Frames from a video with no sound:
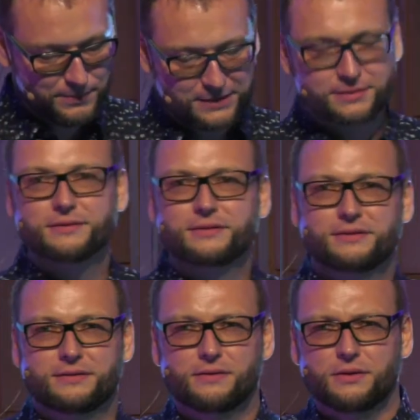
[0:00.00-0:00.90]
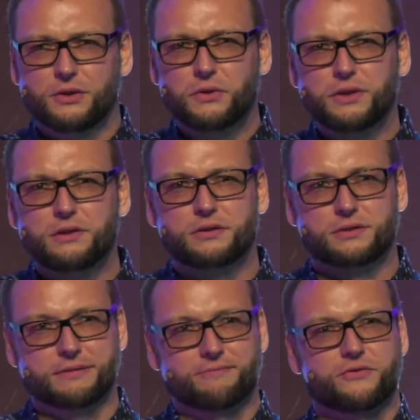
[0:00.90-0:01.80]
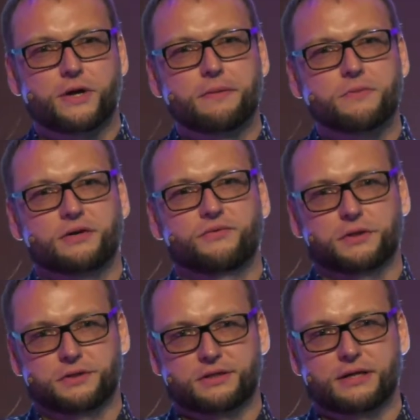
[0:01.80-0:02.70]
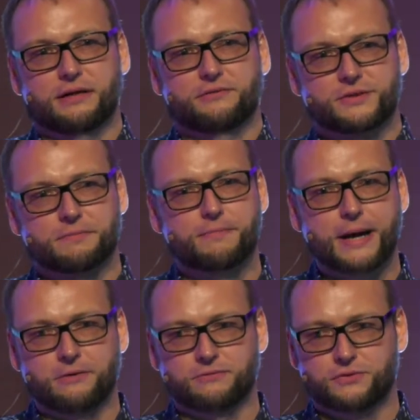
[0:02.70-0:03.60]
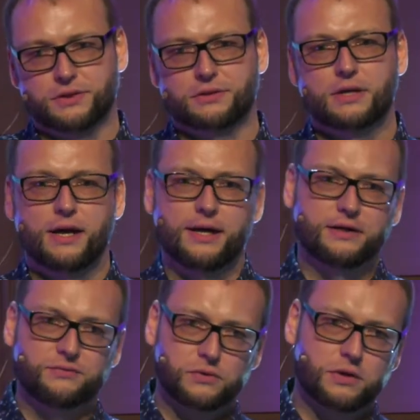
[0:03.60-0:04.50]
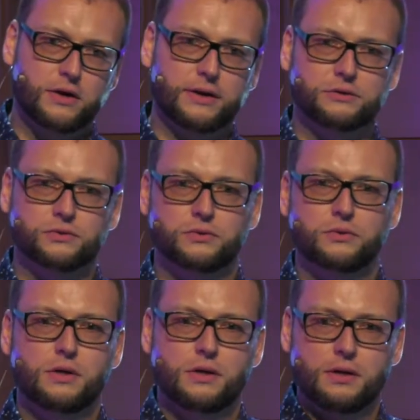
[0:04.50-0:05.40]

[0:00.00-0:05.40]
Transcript: But you need some framework for yourself, some boundaries. And if you're going to